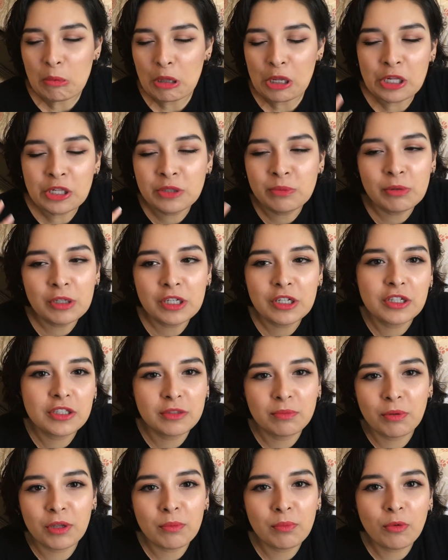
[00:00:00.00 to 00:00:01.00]
is
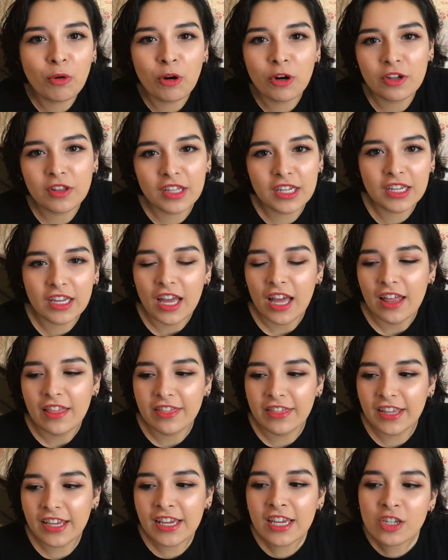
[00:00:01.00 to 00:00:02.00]
because people are like,
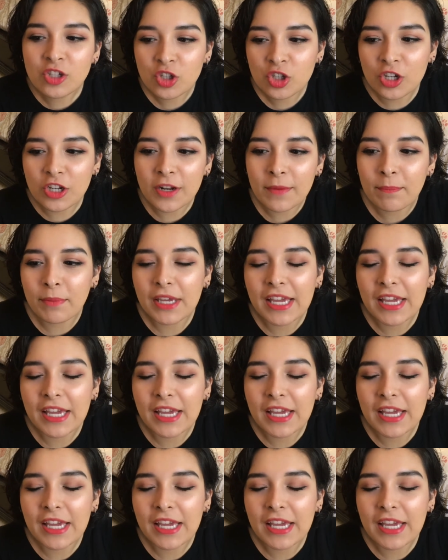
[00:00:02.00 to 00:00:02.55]
they shouldn't